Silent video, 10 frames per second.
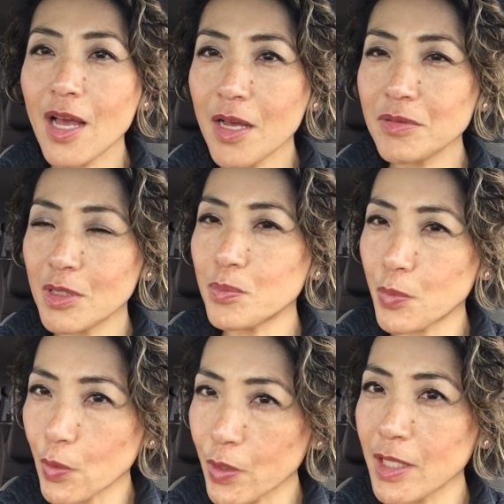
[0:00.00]
have that
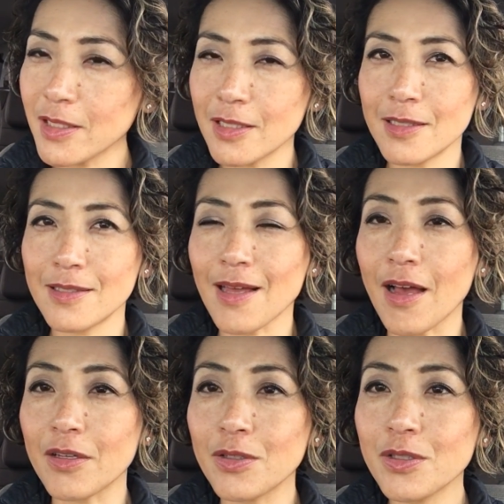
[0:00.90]
burning
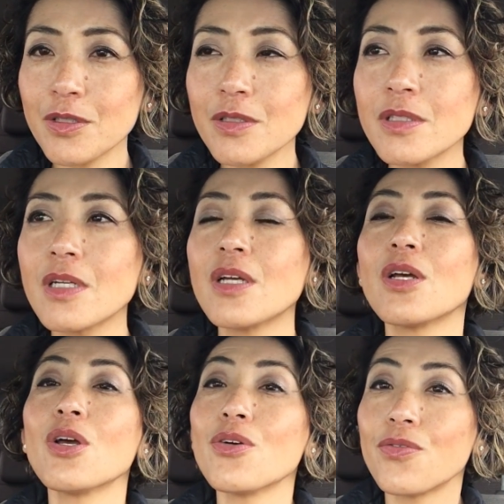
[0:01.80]
desire,
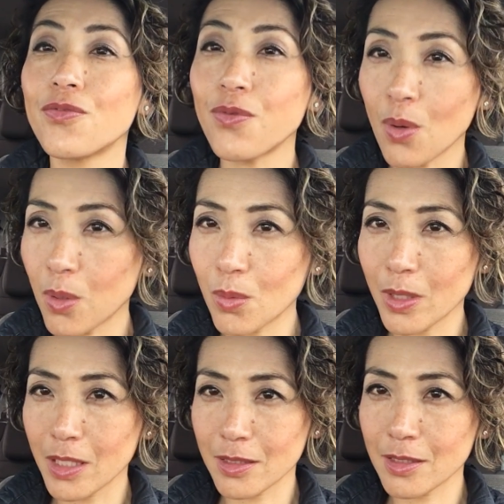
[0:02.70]
follow
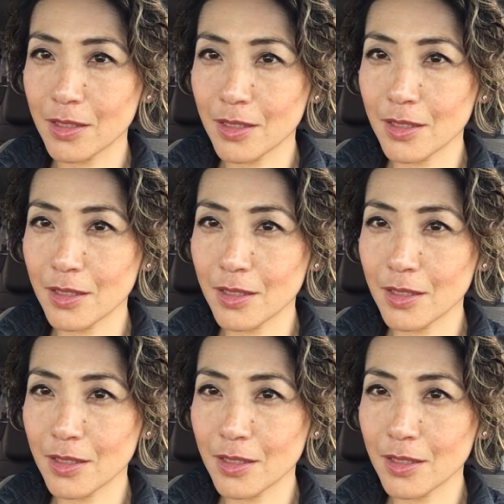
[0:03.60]
it,